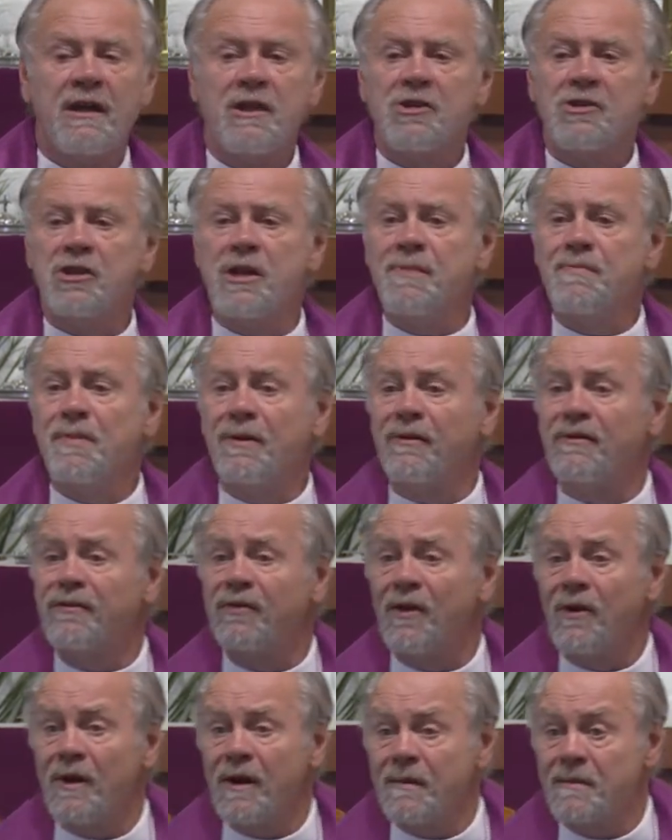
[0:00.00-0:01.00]
She
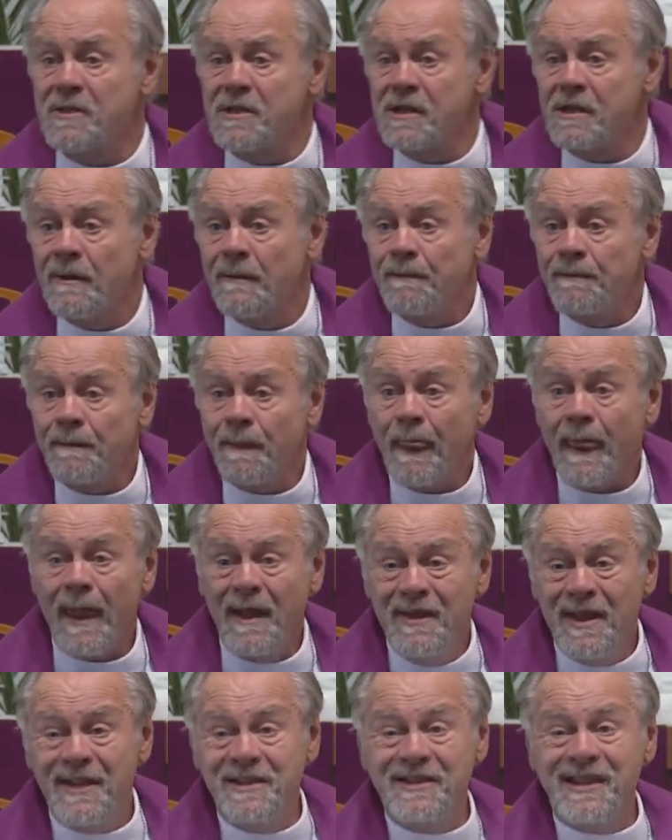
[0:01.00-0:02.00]
performs
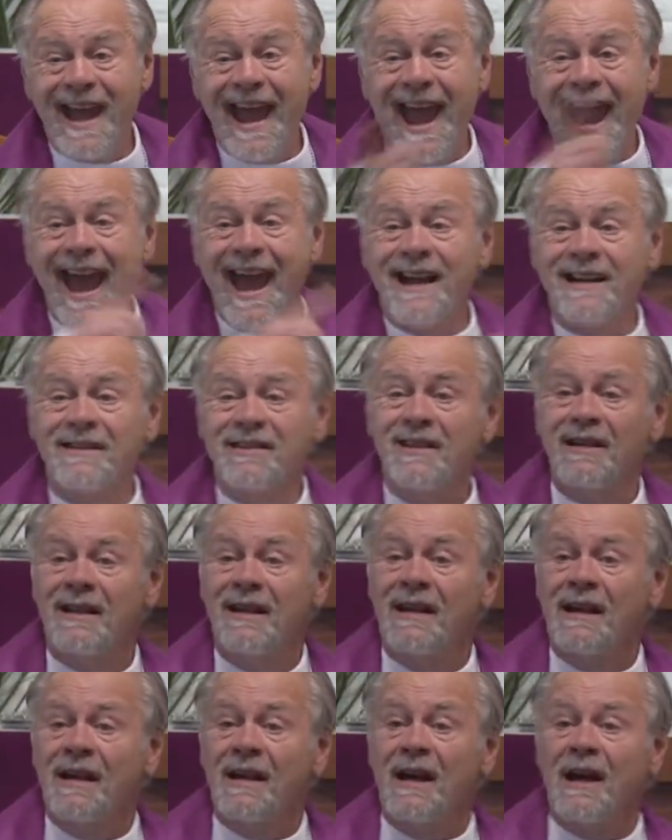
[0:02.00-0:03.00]
this act
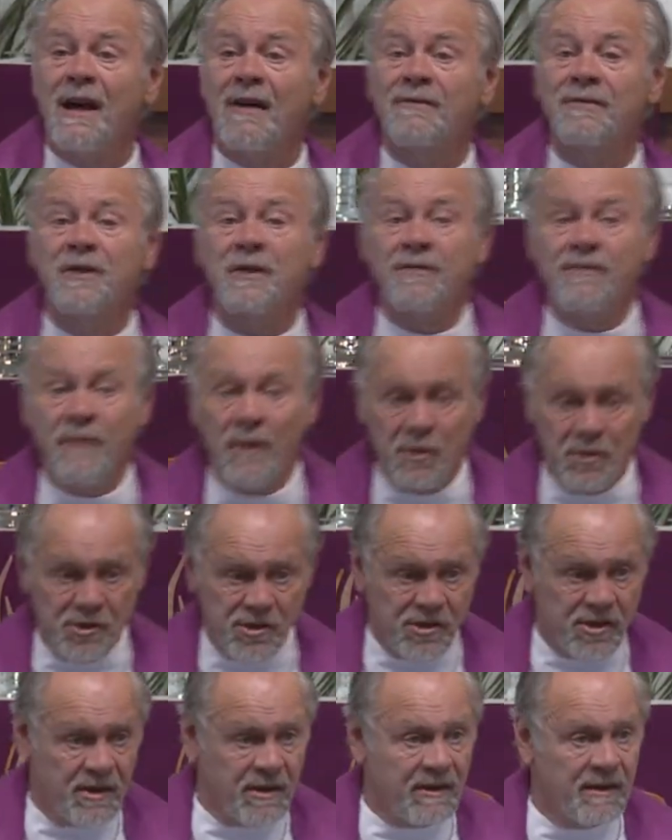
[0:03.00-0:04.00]
of
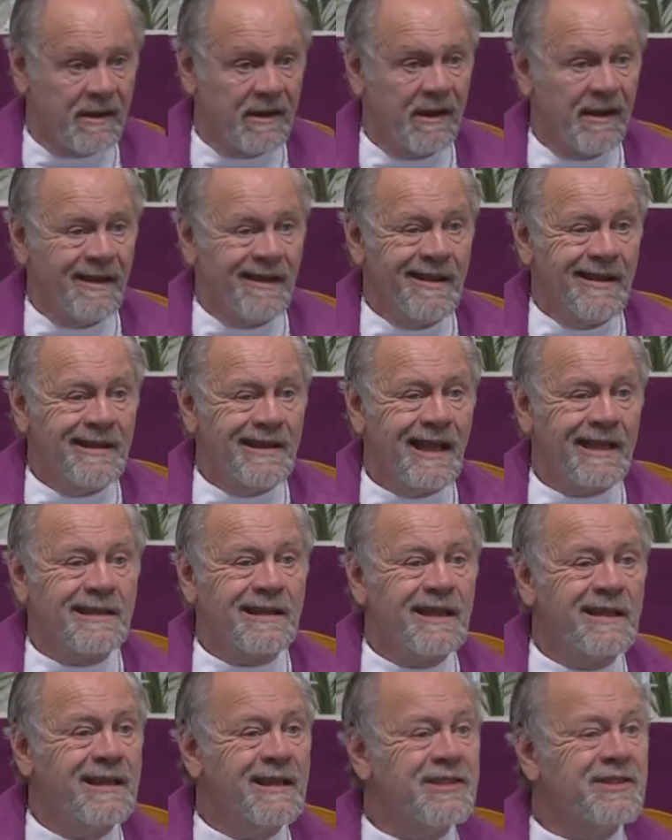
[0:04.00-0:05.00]
devotion that
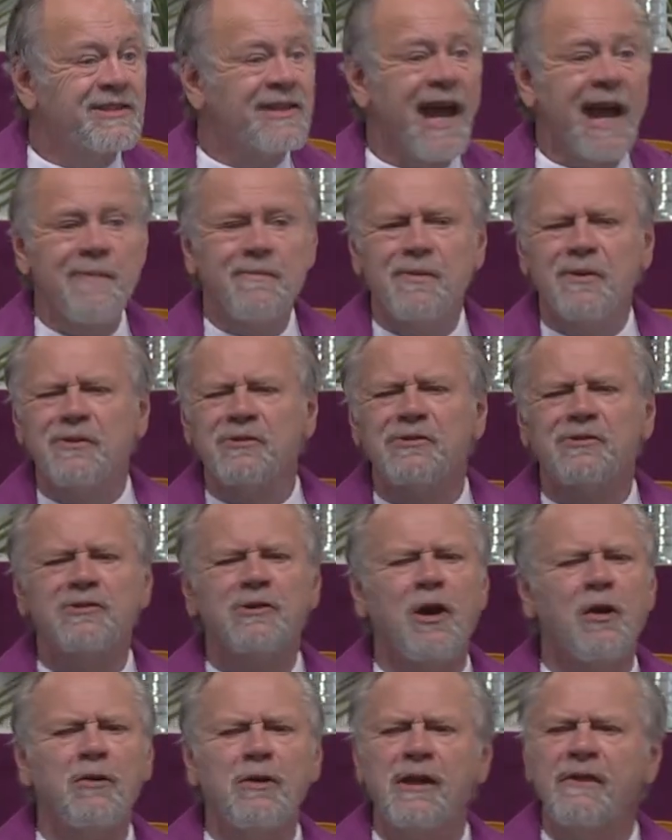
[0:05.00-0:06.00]
the disciples
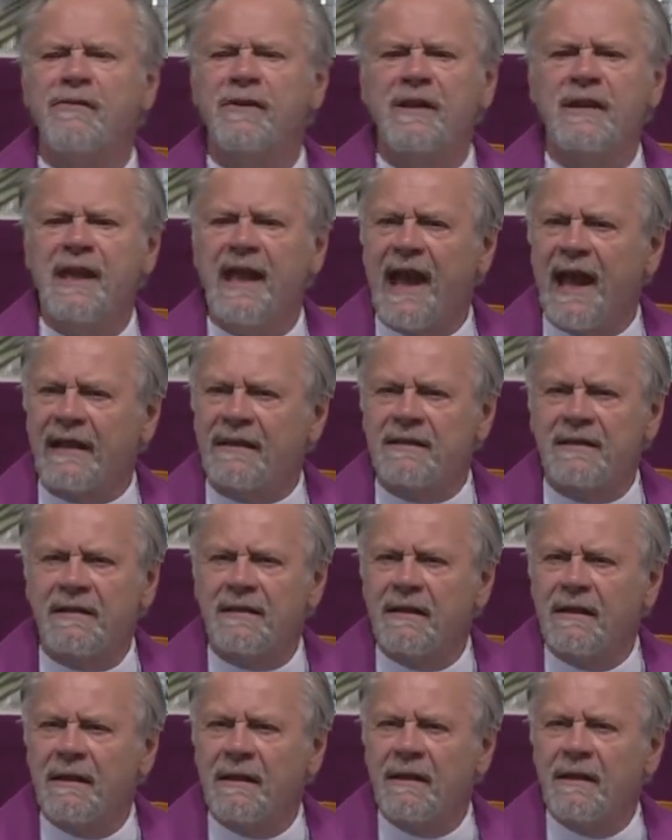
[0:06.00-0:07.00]
don't even get,
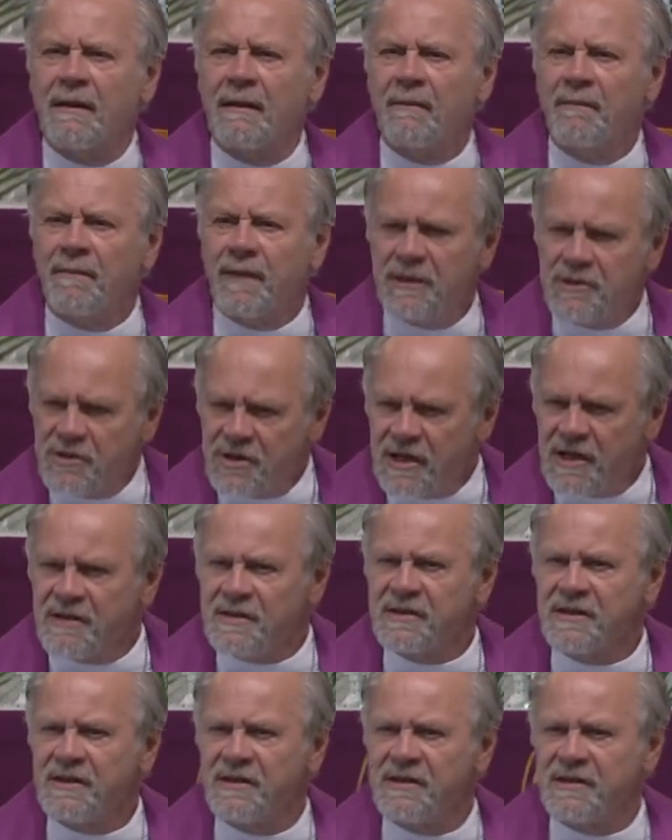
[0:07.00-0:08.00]
but
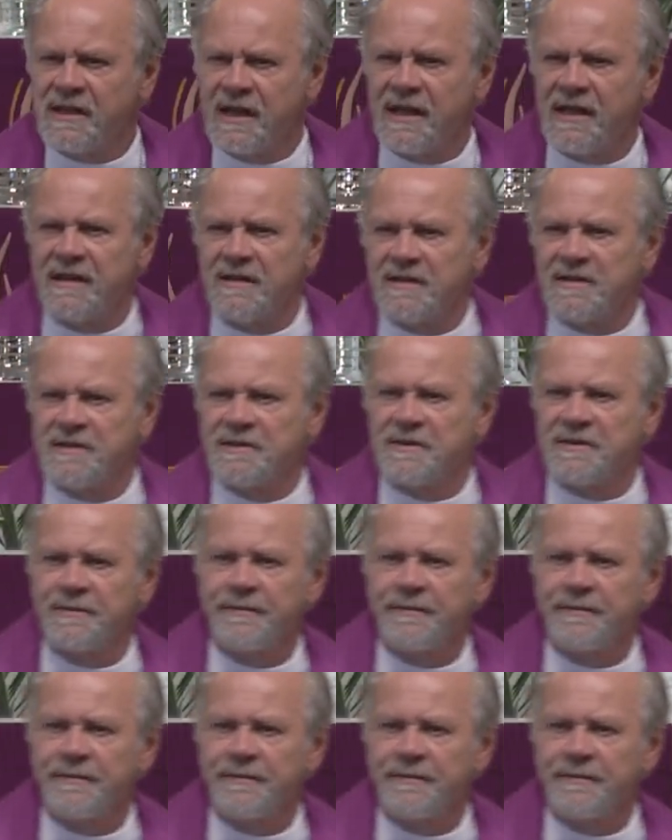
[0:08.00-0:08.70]
Jesus sees.